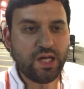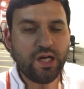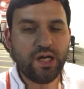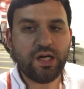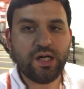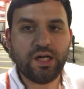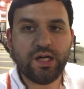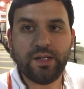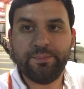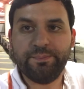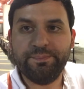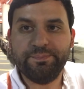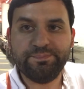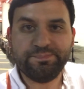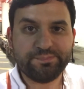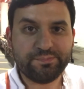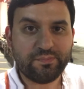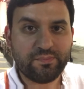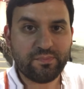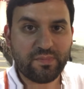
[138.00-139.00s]

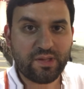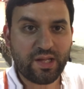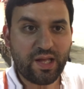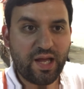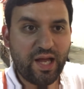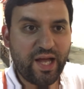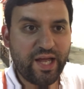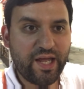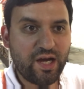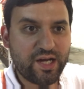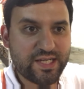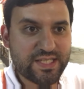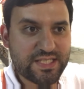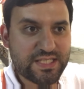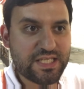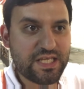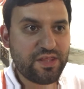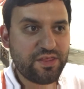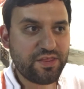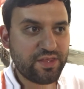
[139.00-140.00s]
Um, I
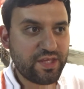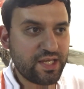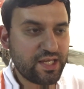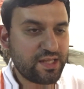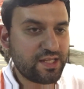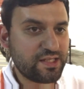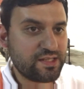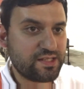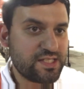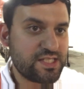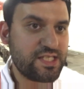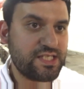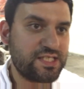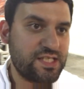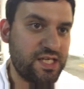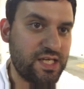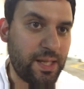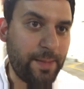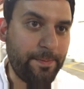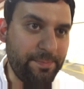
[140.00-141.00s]
honestly think that this
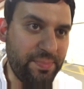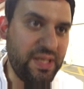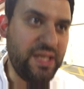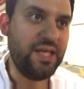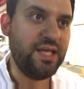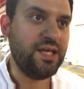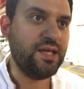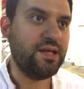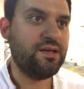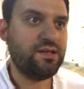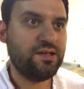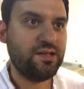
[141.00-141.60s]
is gonna be